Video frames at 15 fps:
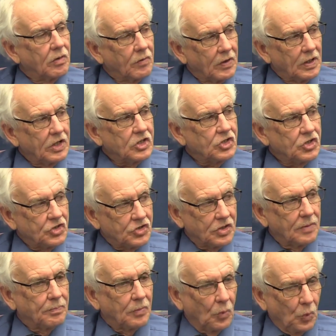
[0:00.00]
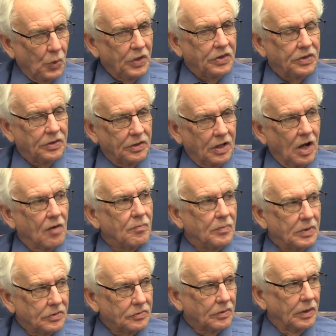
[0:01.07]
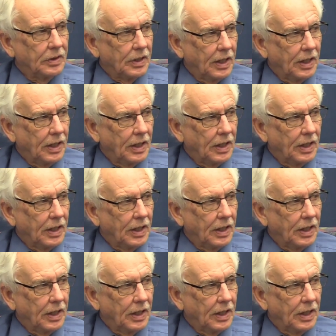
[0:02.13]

relationship with governments, right?